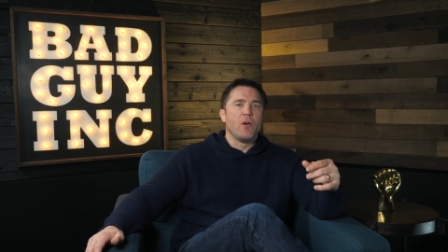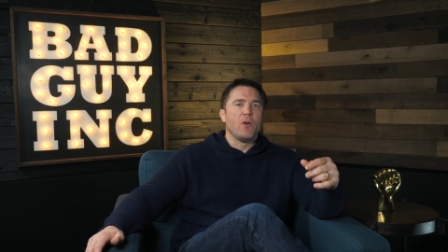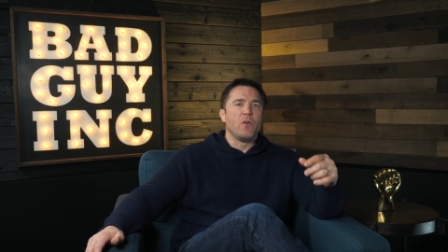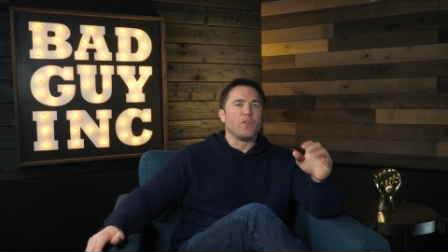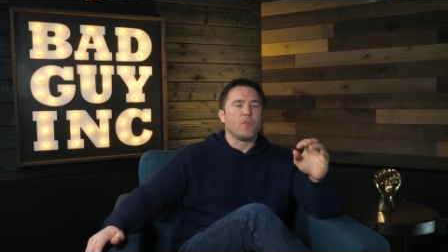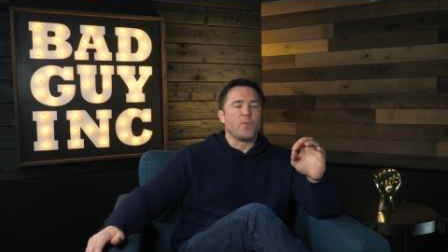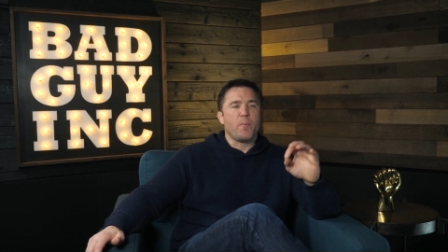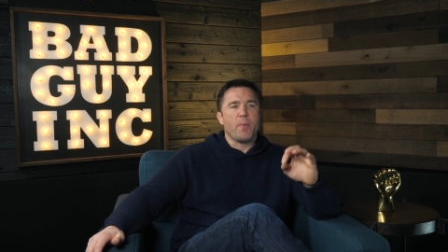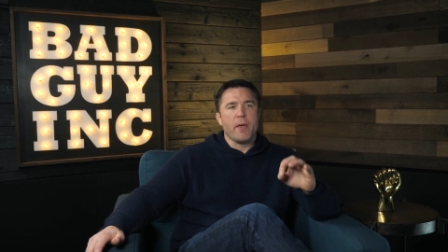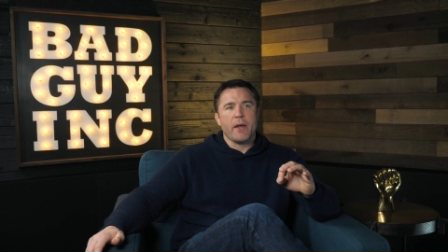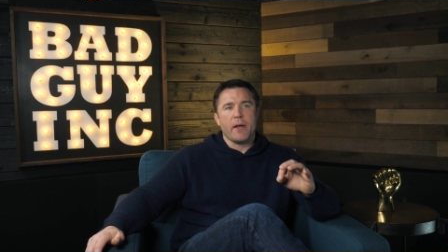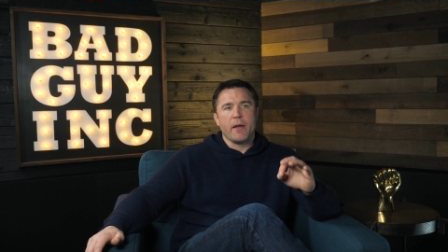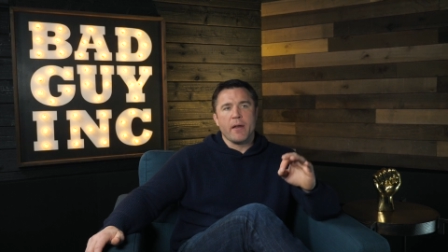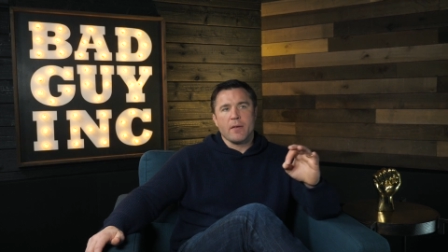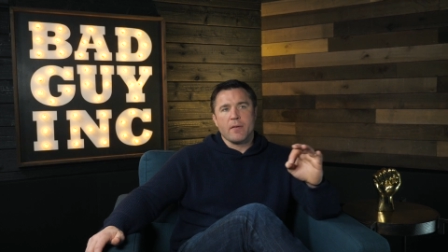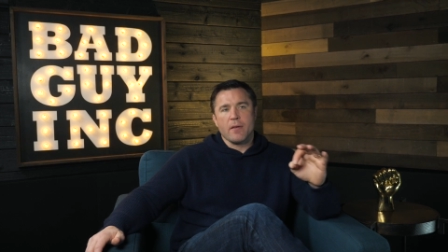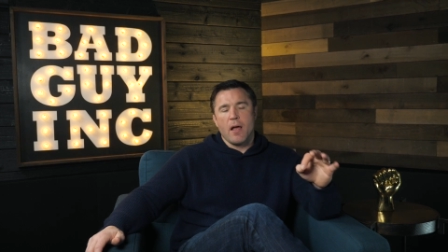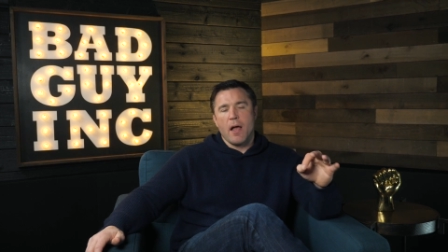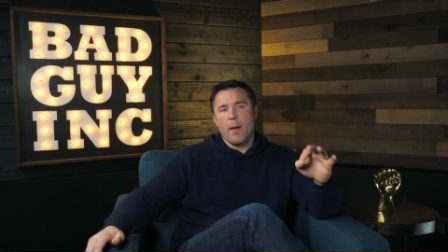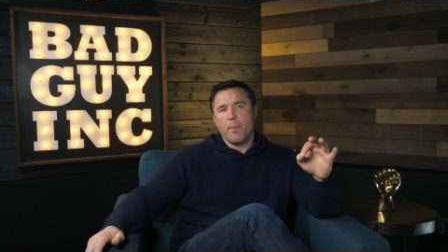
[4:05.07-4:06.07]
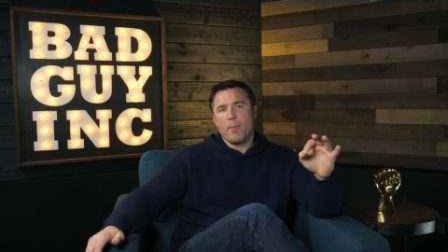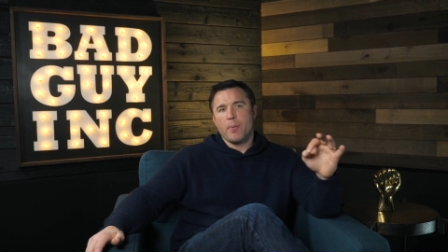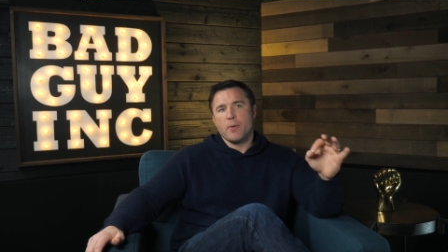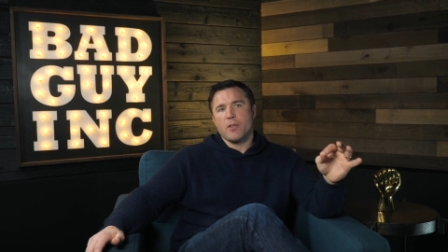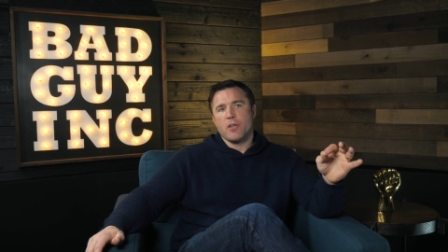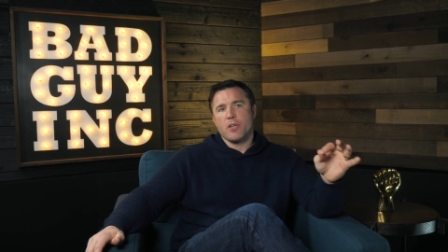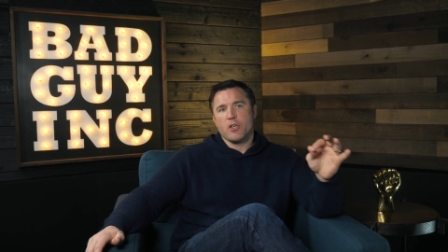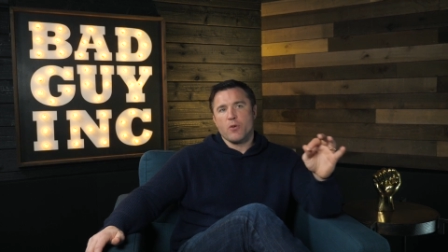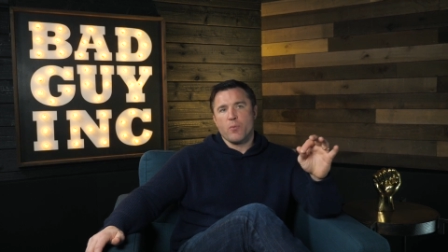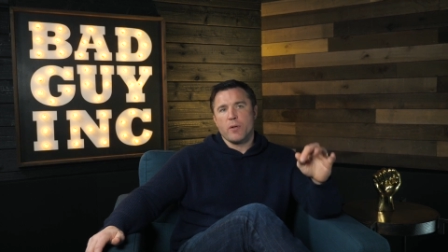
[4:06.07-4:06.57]
who's been in a top
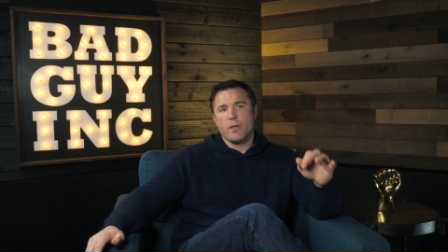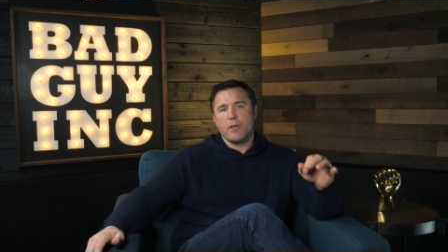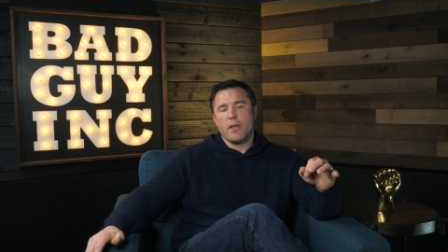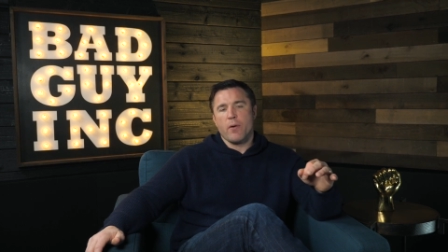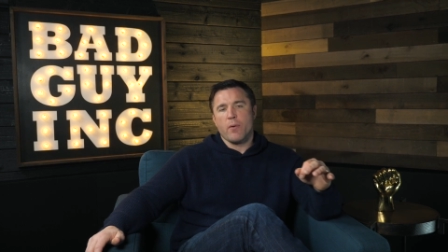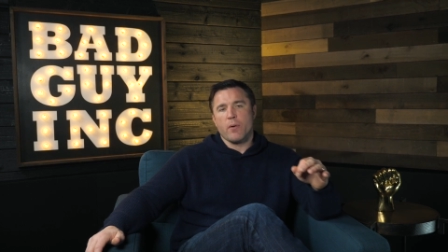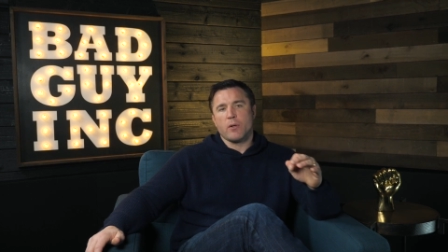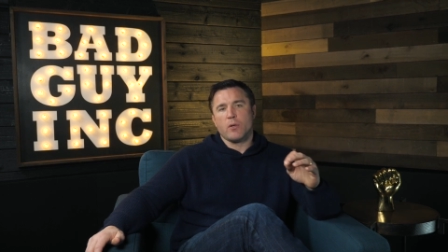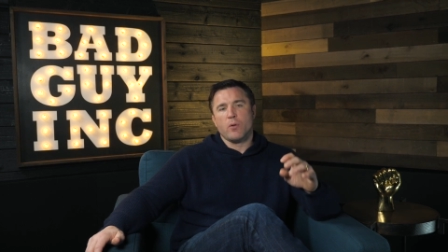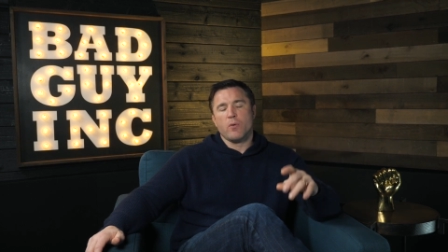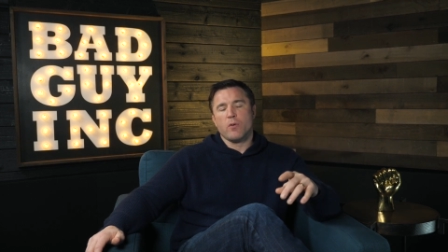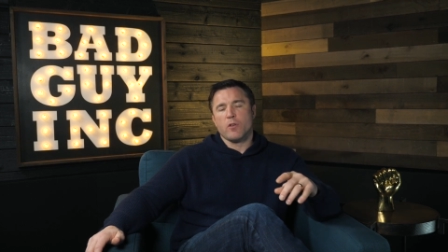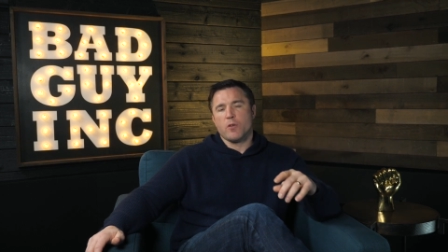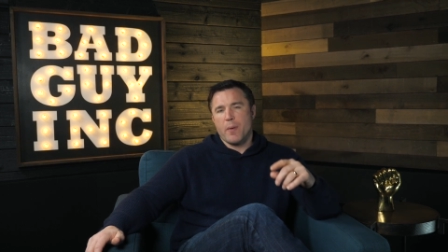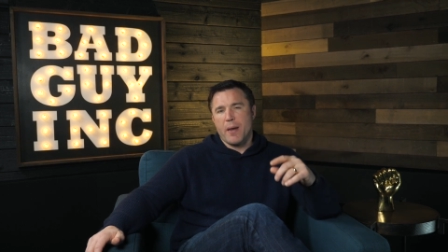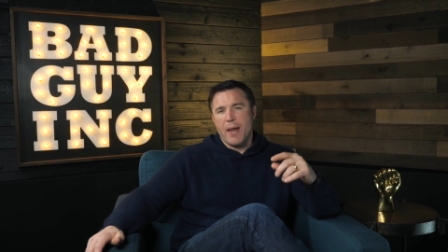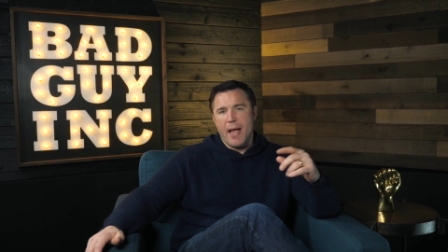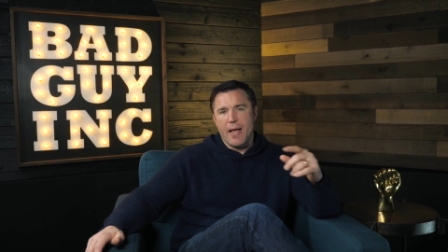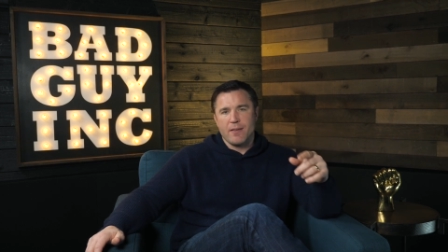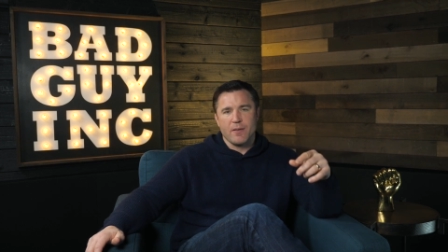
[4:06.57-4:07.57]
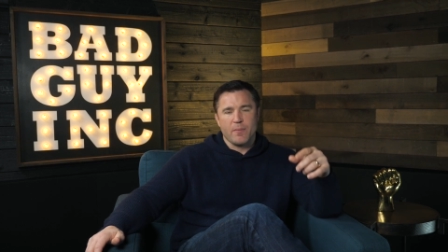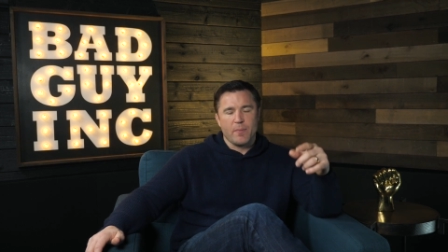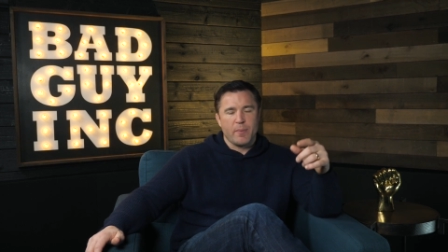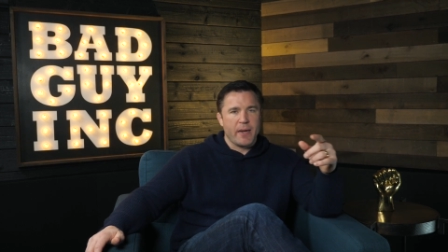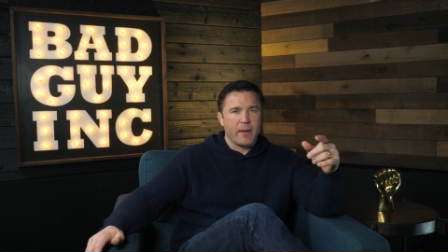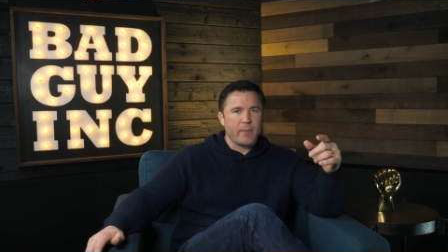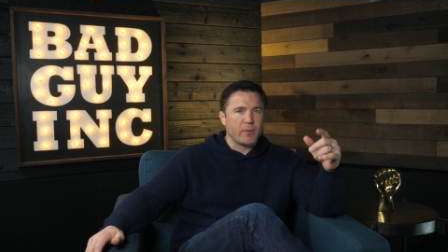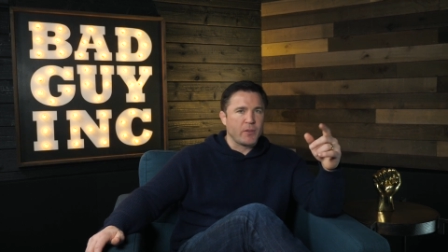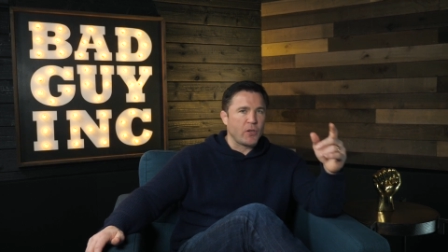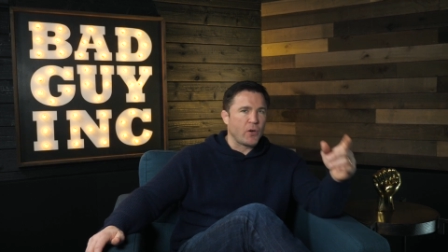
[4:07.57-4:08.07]
position with Derrick Lewis but hasn't
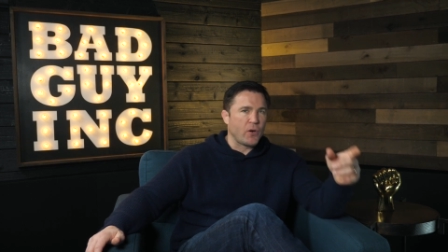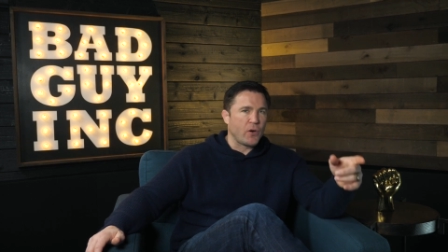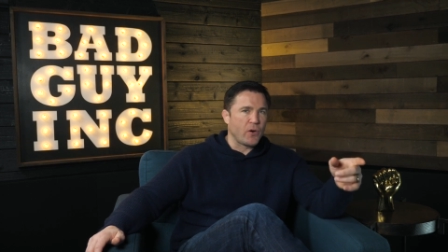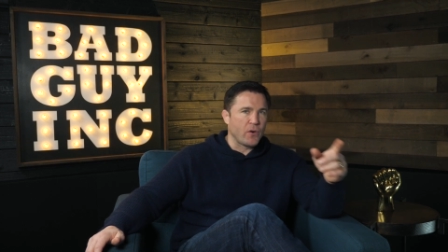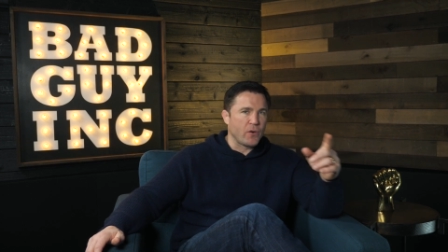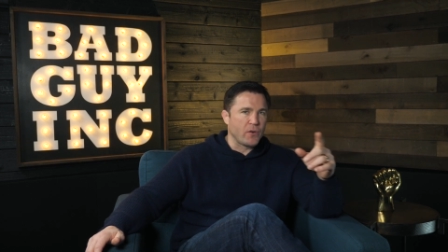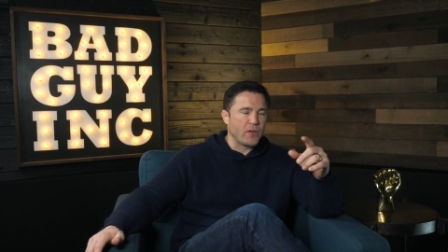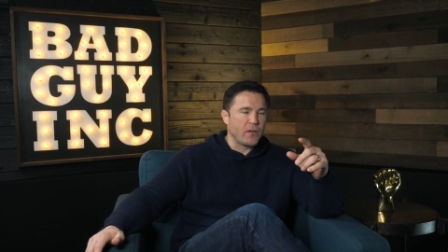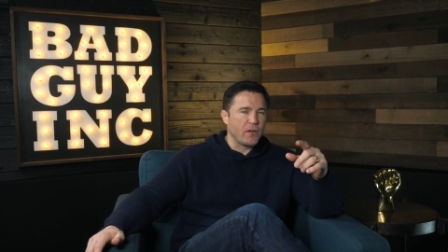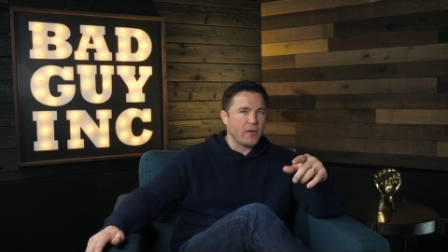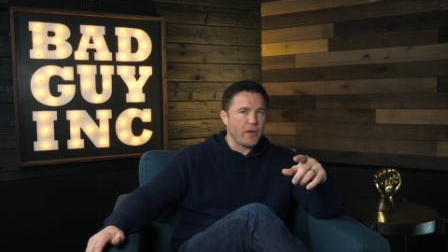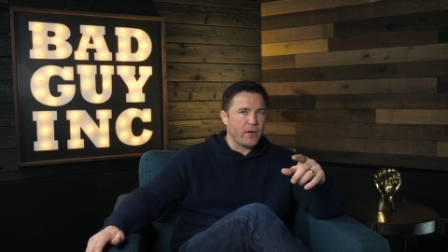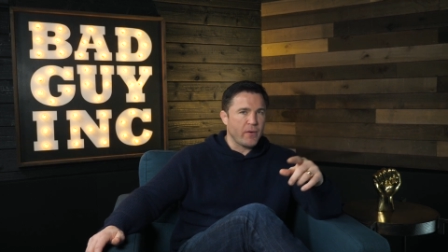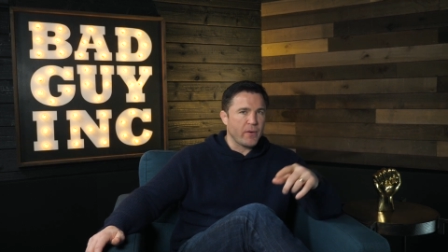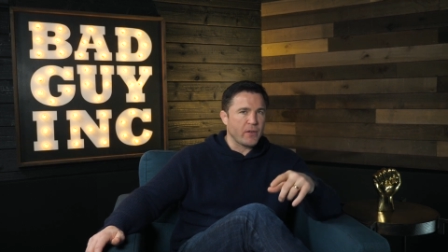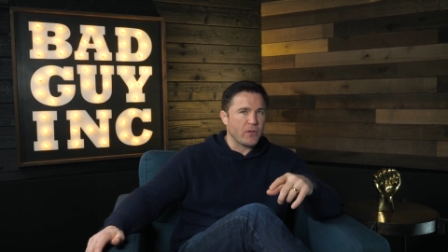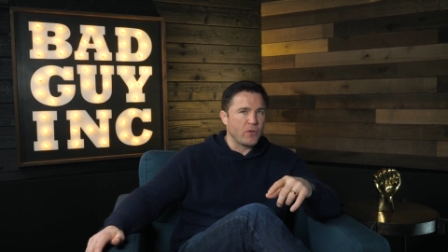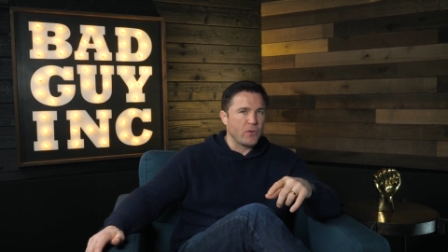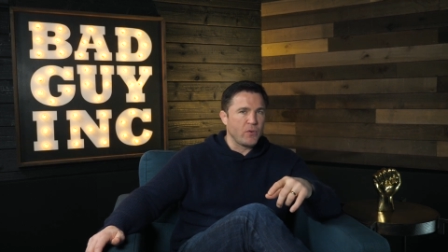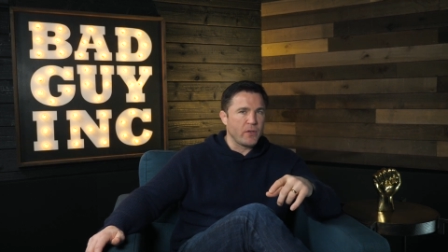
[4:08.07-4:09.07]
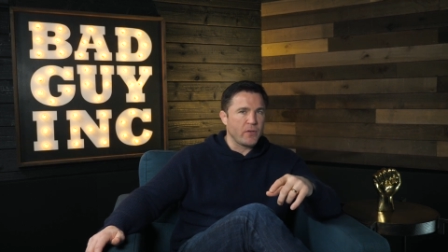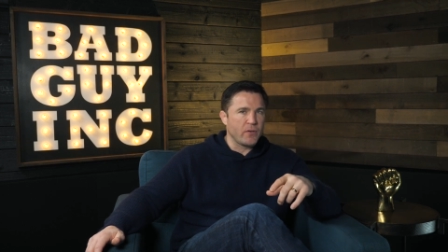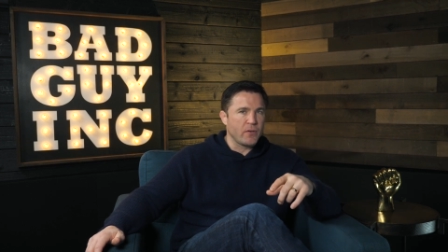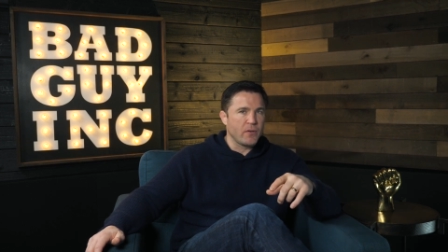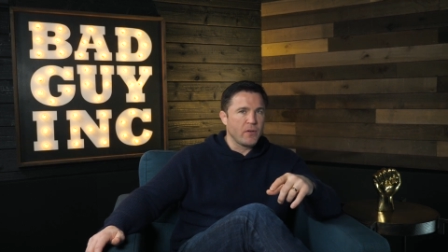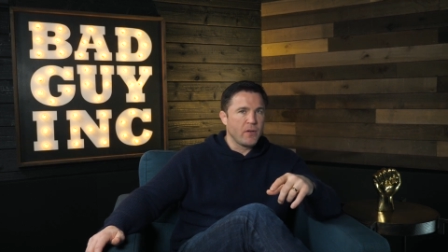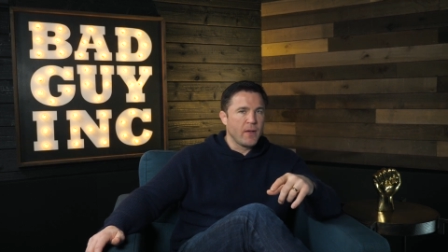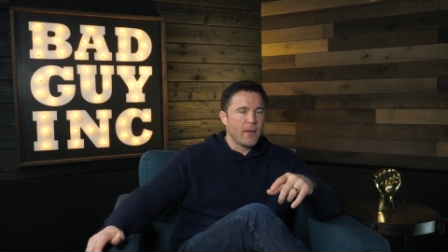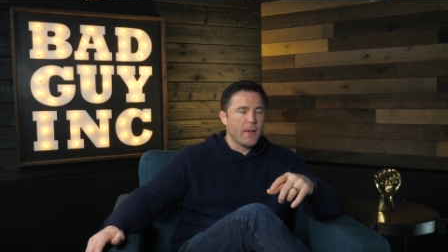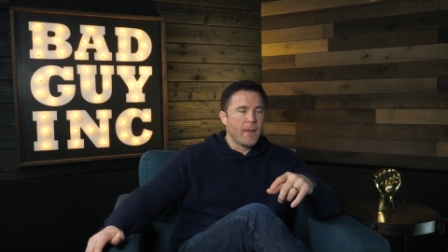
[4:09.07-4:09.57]
been able to hurt Derrick Lewis.